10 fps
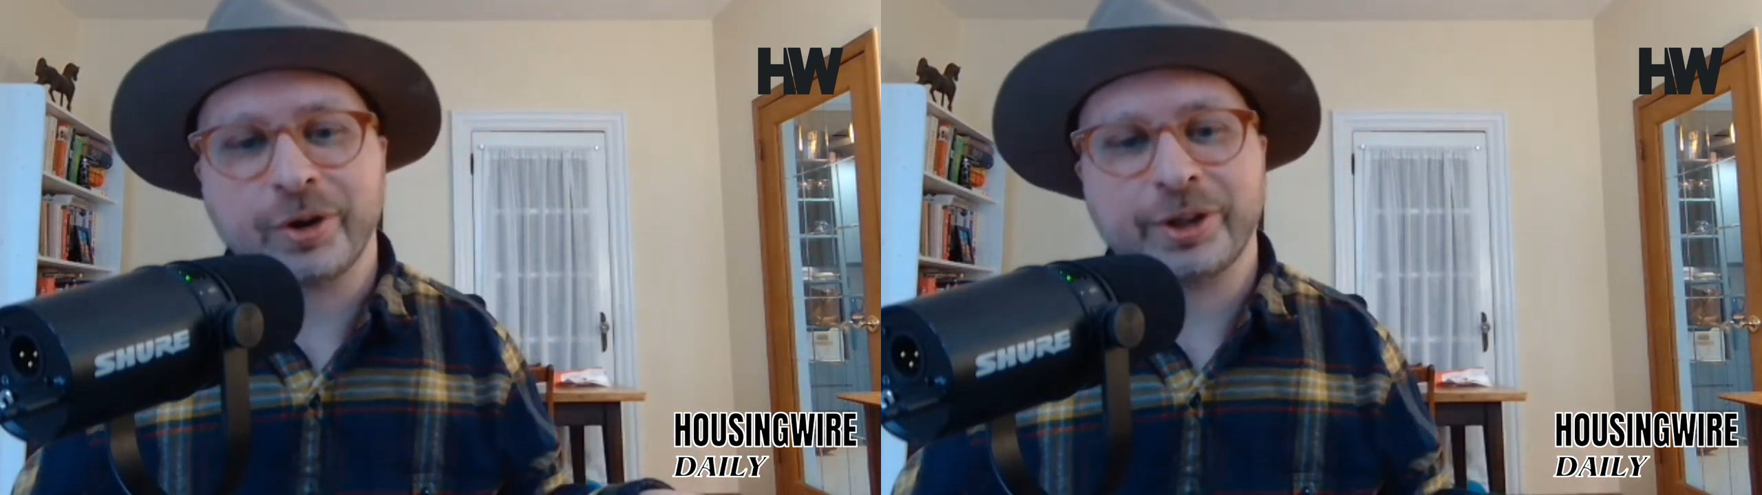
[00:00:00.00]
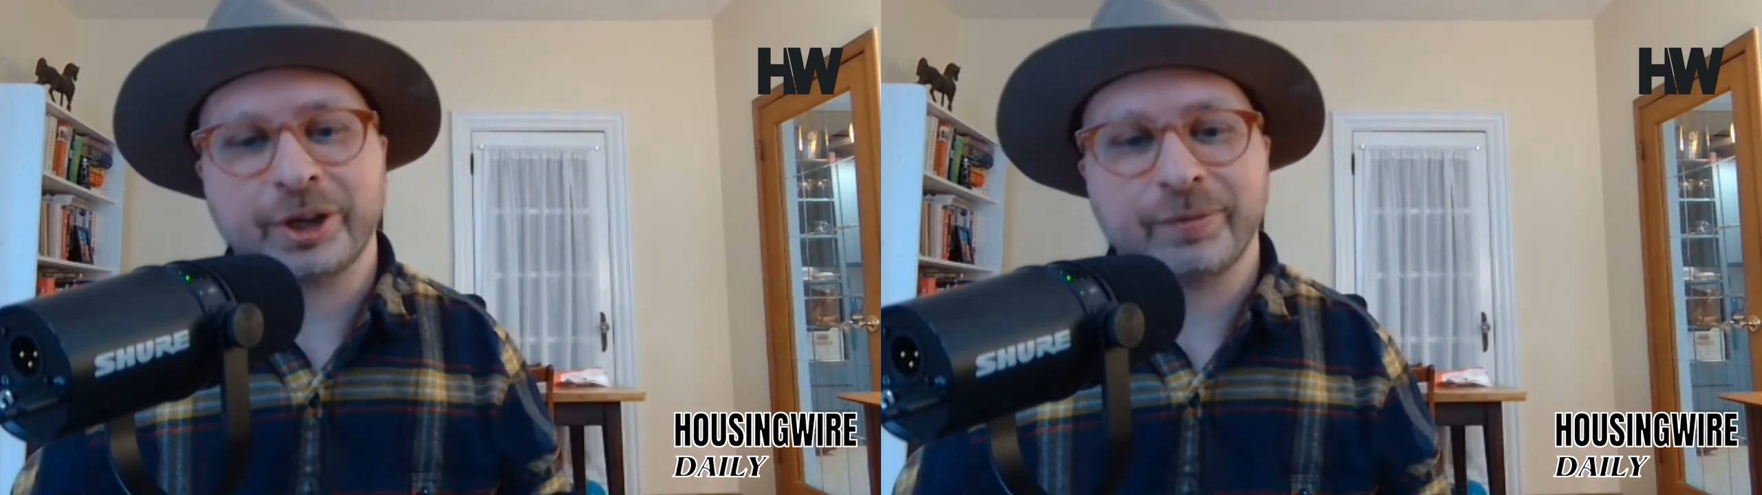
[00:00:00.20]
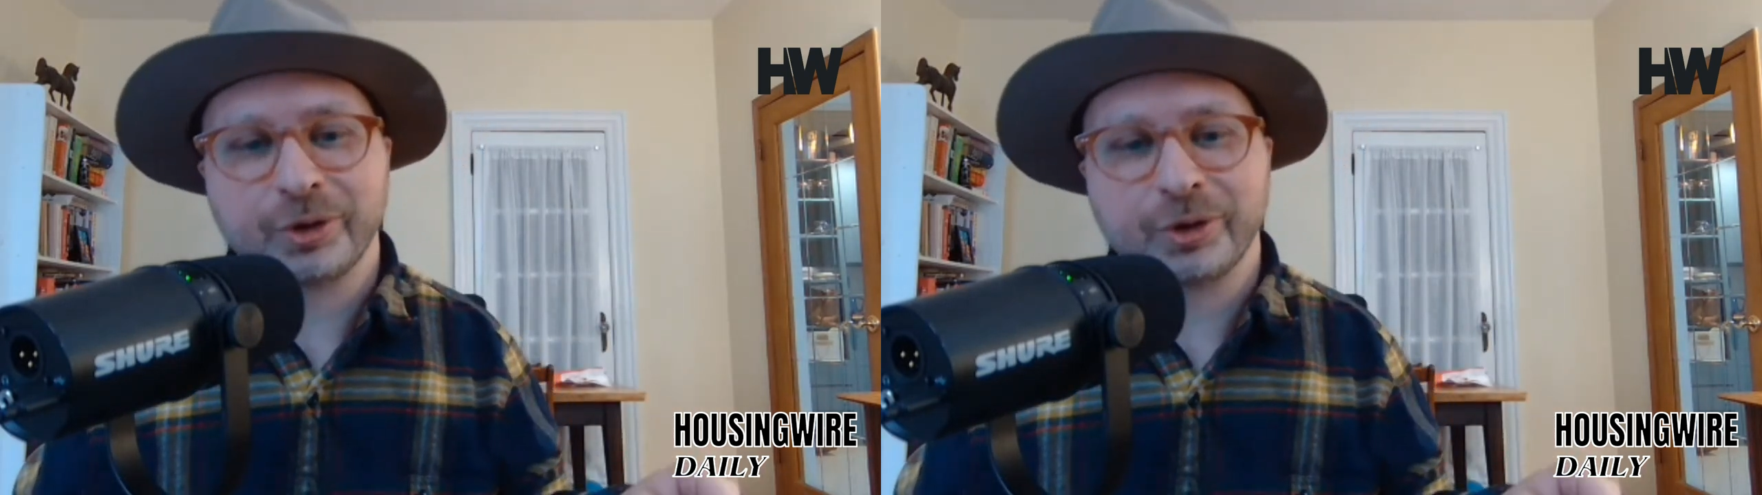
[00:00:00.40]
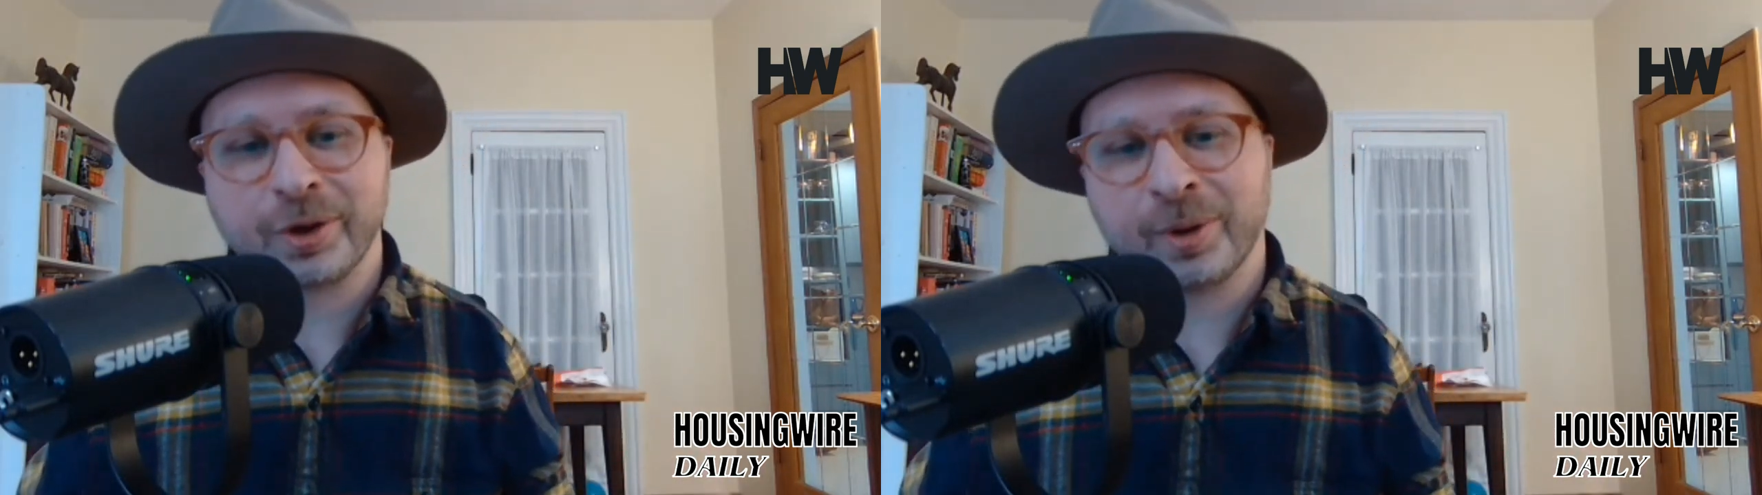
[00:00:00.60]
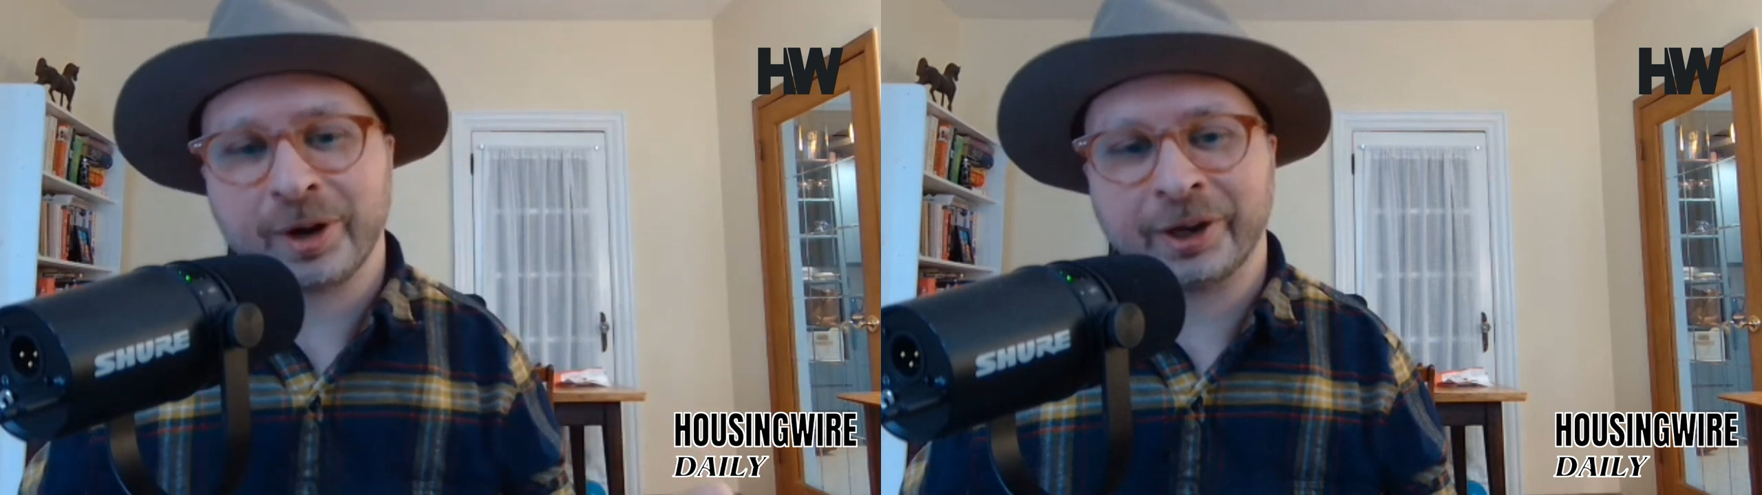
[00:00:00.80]
think if you're
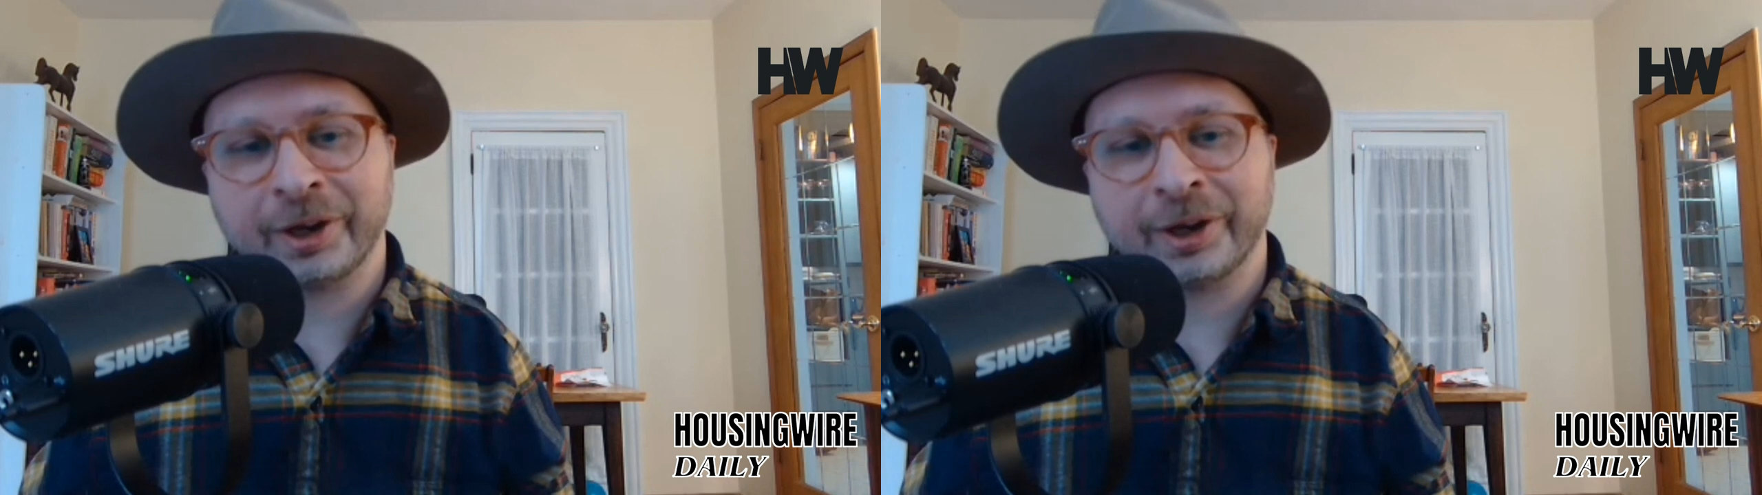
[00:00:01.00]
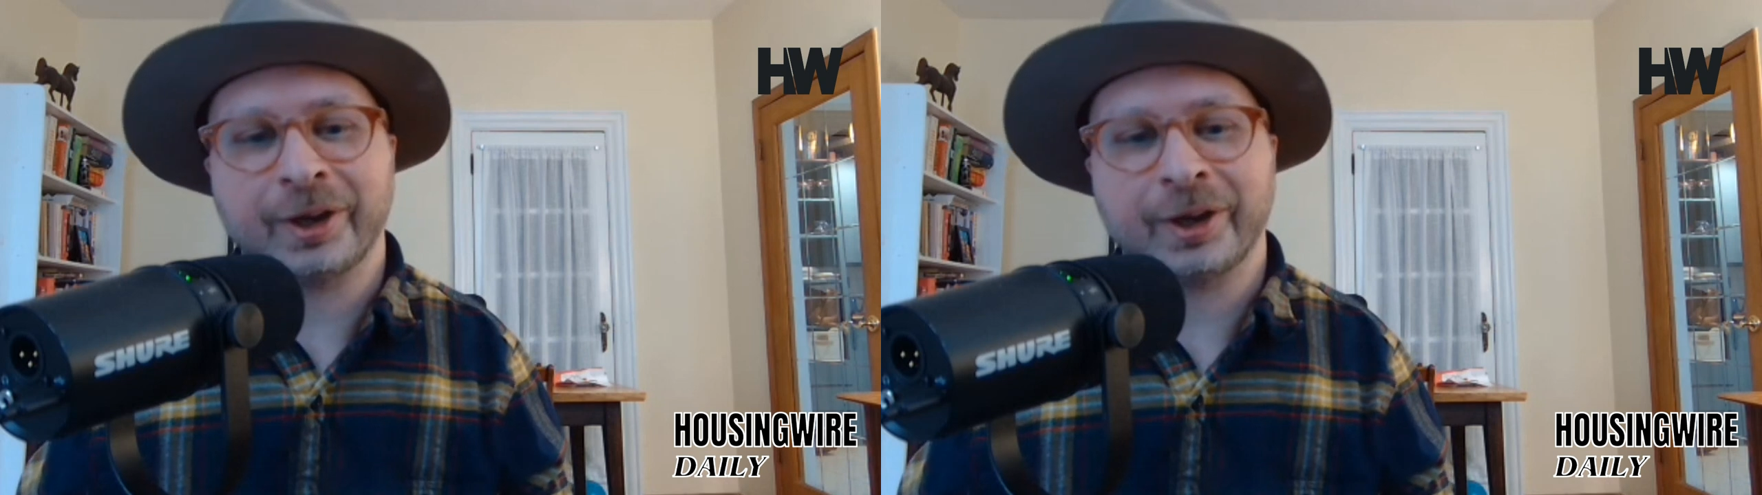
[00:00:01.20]
somebody